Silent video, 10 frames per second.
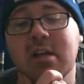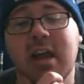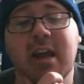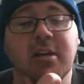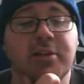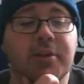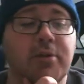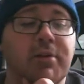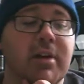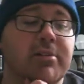and a third
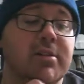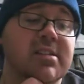rounder.